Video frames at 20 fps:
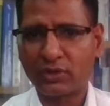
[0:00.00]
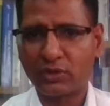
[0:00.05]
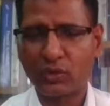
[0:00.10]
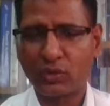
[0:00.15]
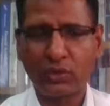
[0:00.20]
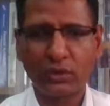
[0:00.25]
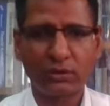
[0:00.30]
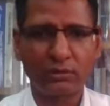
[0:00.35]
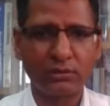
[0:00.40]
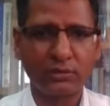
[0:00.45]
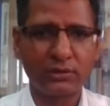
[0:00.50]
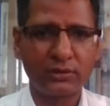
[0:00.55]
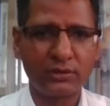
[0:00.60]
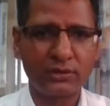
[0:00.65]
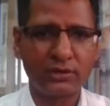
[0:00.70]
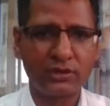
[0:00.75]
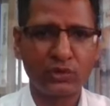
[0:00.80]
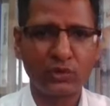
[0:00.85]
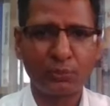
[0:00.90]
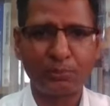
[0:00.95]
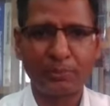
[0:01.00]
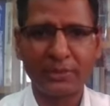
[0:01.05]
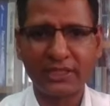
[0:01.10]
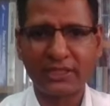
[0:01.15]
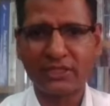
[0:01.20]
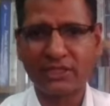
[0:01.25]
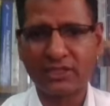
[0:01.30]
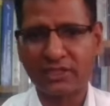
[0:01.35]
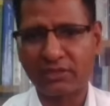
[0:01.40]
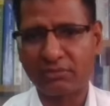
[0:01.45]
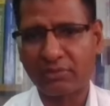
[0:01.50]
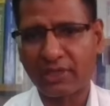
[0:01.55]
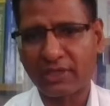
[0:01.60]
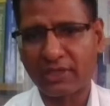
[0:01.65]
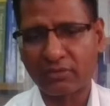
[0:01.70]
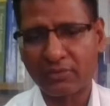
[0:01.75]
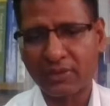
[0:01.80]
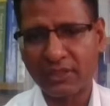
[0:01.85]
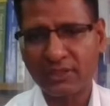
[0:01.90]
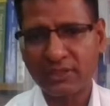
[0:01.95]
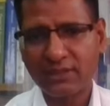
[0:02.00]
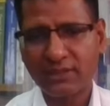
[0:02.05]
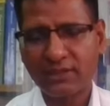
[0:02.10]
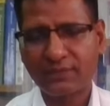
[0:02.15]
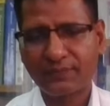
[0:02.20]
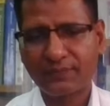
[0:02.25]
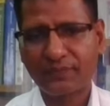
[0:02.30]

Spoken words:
no goods, no better environment,